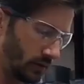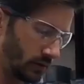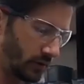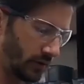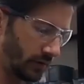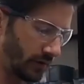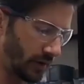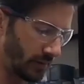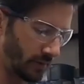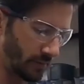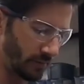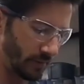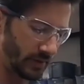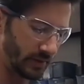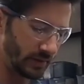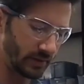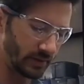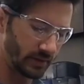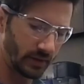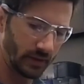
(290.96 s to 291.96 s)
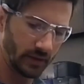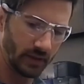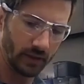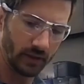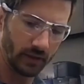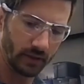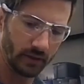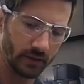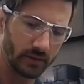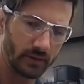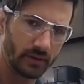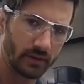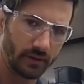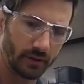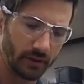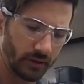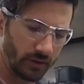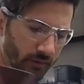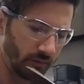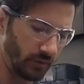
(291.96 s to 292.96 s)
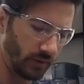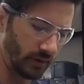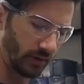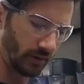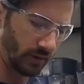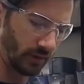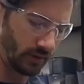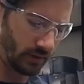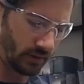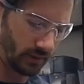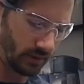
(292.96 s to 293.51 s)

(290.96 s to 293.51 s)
So I've got my pieces here. This third one